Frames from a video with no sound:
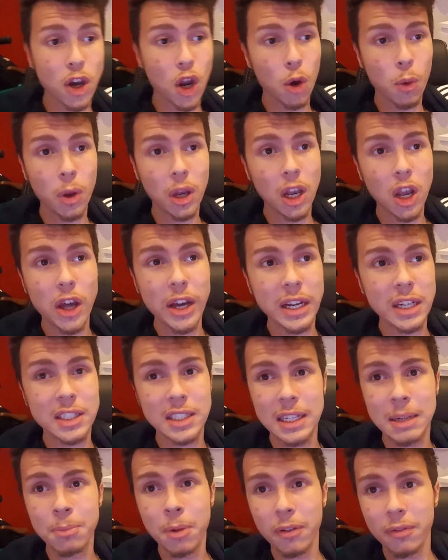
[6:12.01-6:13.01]
No one likes
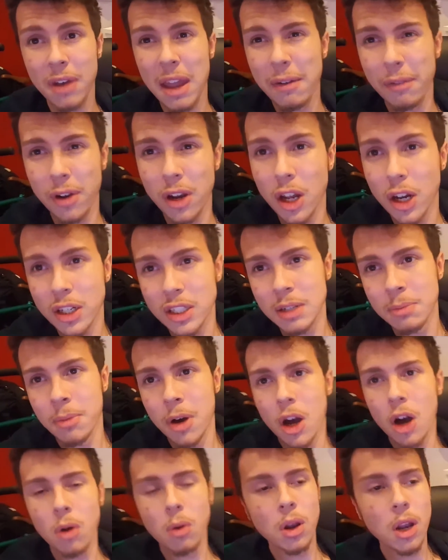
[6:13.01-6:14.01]
him. I've never liked him
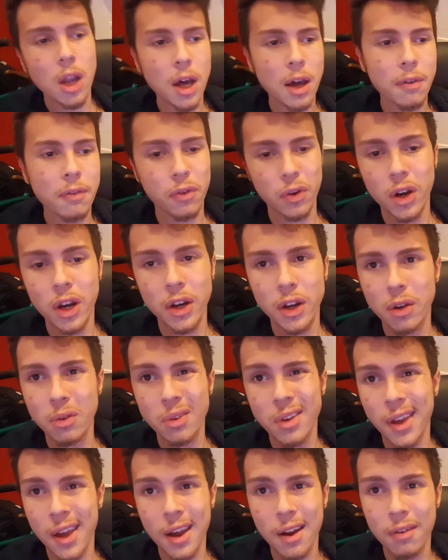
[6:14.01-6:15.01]
my whole life, and I don't
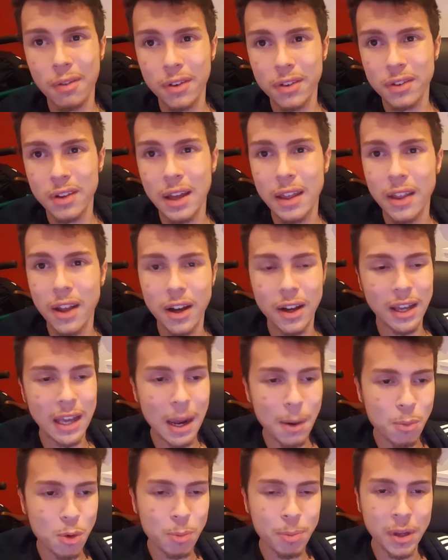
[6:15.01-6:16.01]
care if I say that on
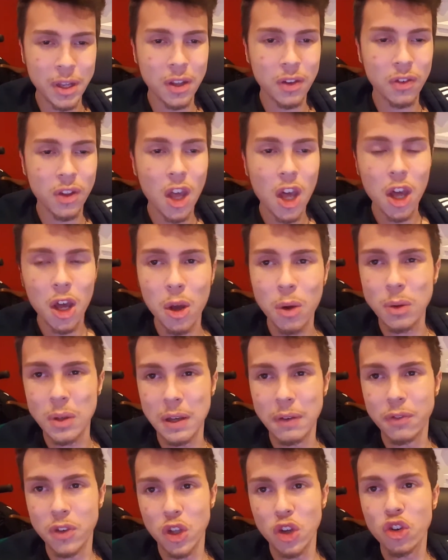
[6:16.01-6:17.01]
camera because who
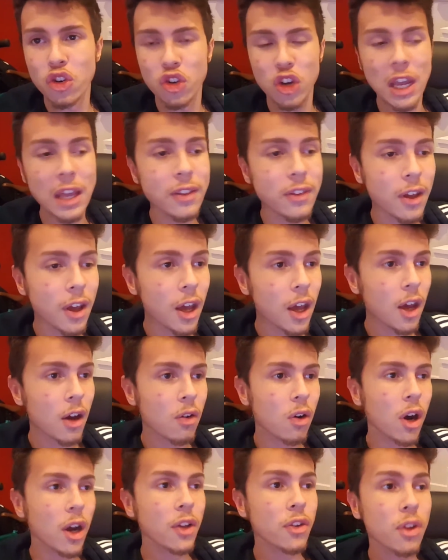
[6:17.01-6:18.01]
gives a shit, right?